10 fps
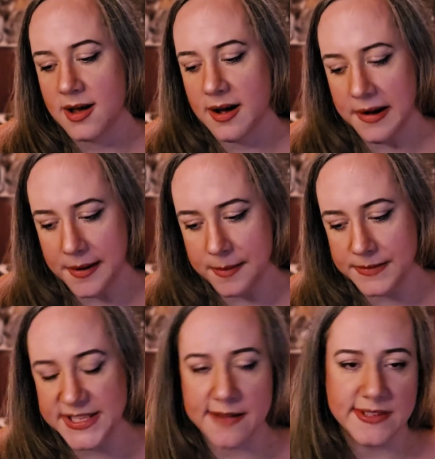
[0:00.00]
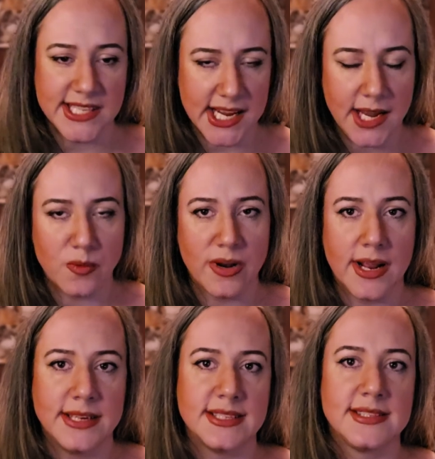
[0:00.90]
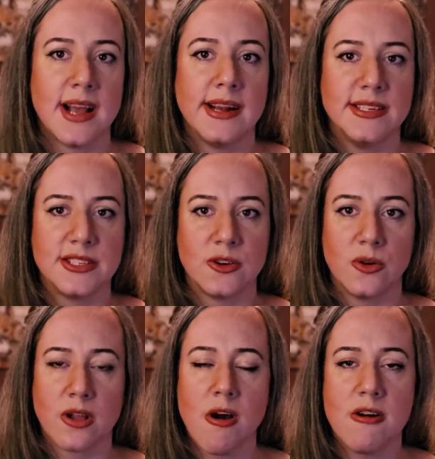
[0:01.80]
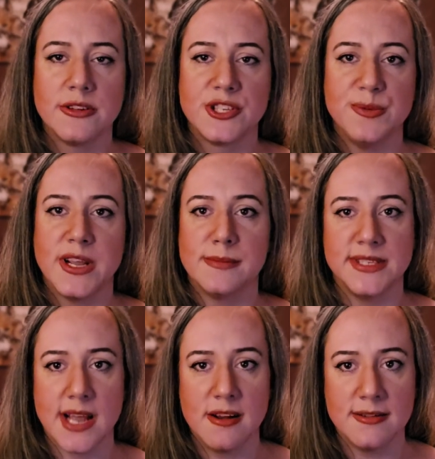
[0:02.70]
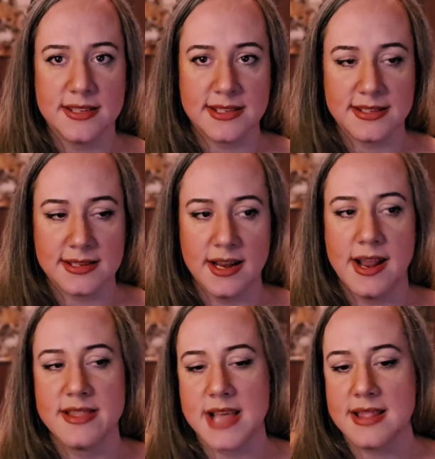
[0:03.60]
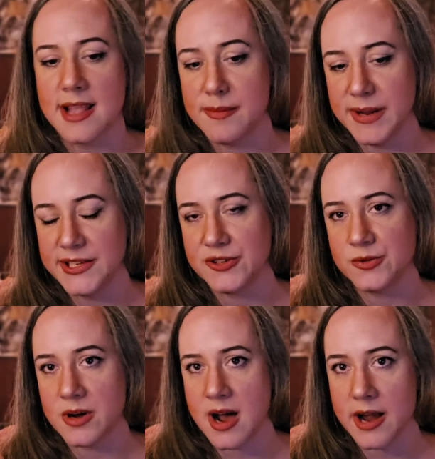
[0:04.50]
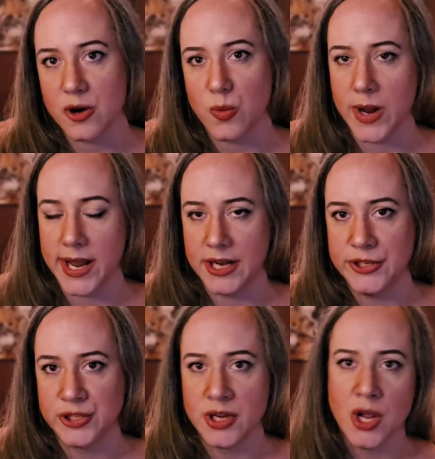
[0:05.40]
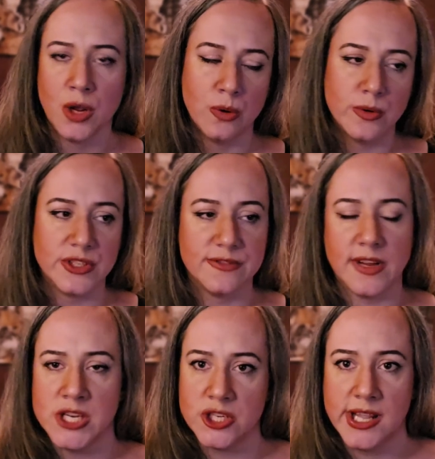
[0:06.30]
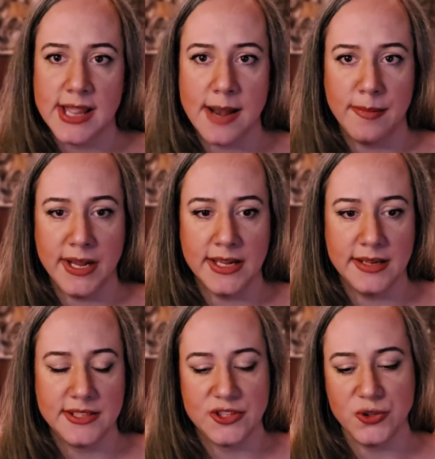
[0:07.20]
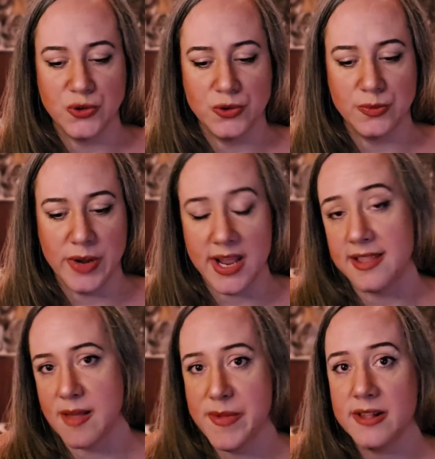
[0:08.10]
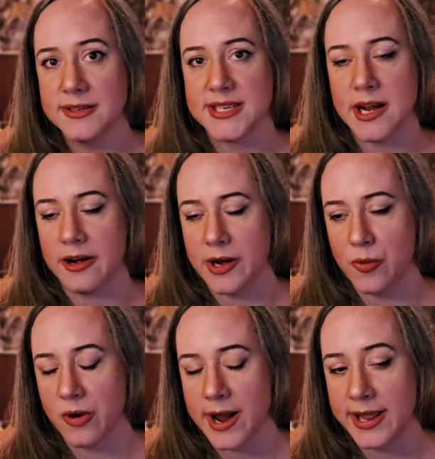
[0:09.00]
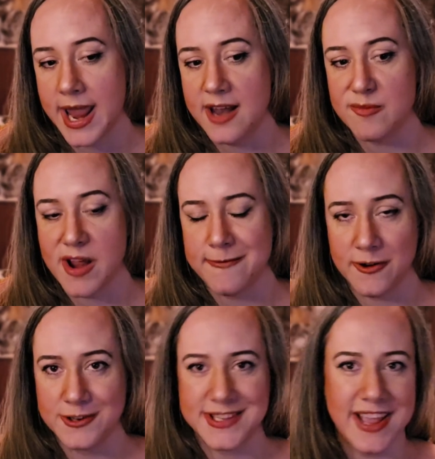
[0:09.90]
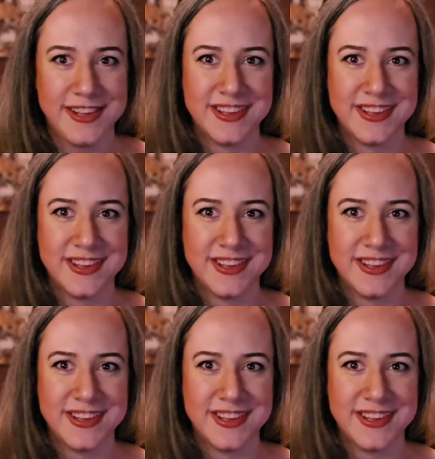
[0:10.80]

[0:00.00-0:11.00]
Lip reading: 17, when I decided to go to college to become a dental assistant. And that led me to a higher wage, which eventually led me to being in the military, where I gained my first